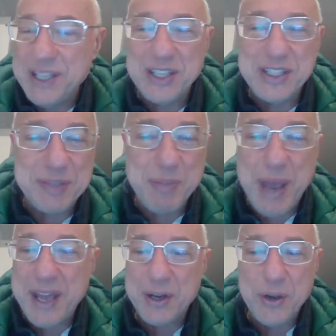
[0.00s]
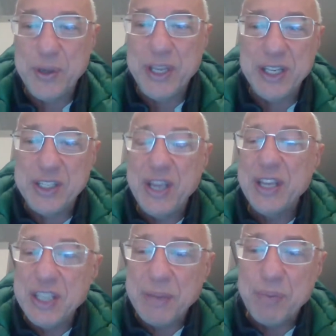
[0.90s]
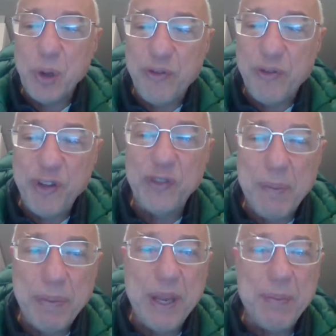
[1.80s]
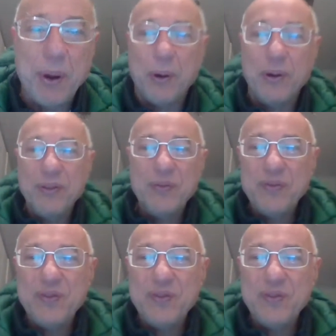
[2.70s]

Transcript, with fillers: He's a smart cookie. He's, he's employed 50 people.